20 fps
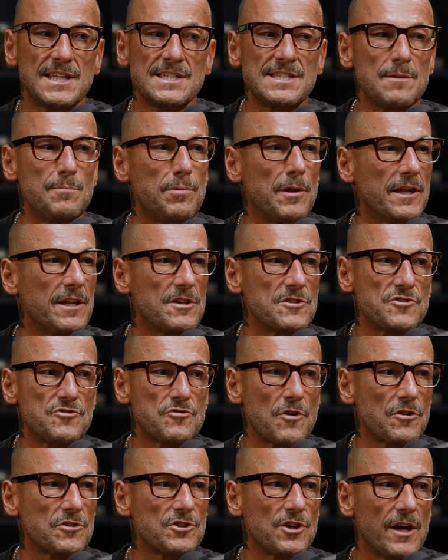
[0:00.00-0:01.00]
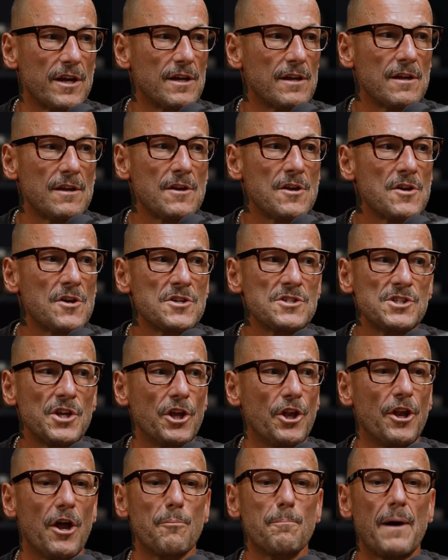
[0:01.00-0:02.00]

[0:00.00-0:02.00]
Discipline and structure. So, you know,